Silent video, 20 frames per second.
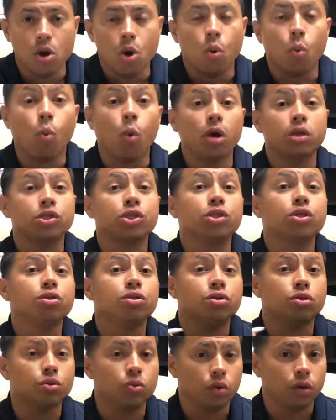What you're
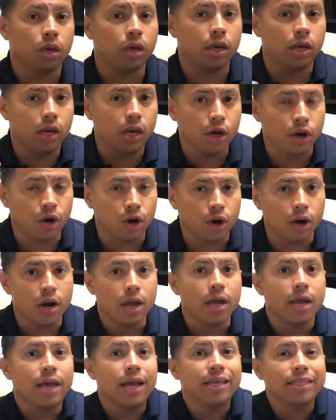doing here
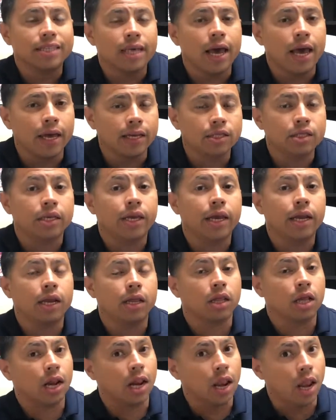is
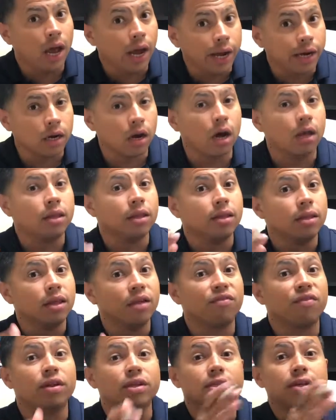educating the client on the
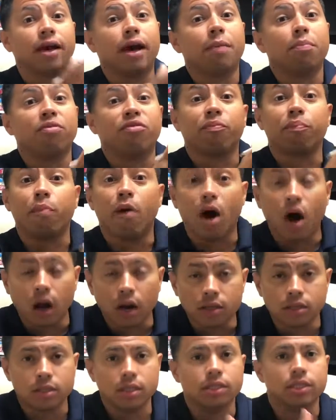different type of
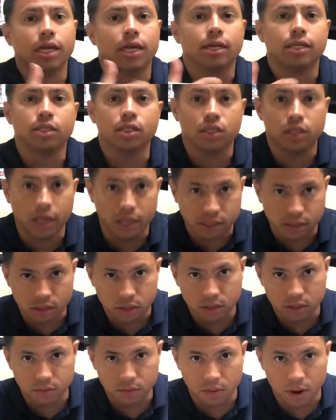policies that
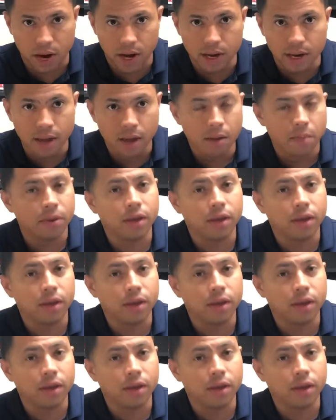exist, right?